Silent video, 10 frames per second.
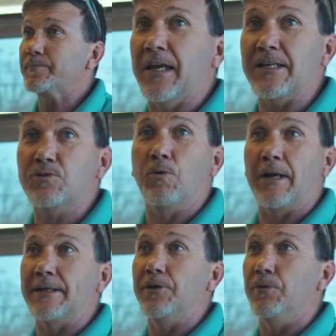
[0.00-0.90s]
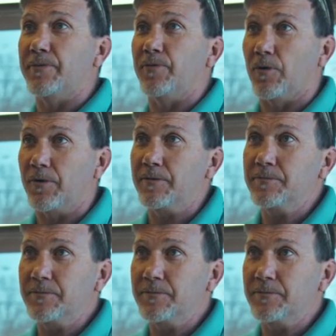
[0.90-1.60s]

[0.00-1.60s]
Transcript: That's what I do it for,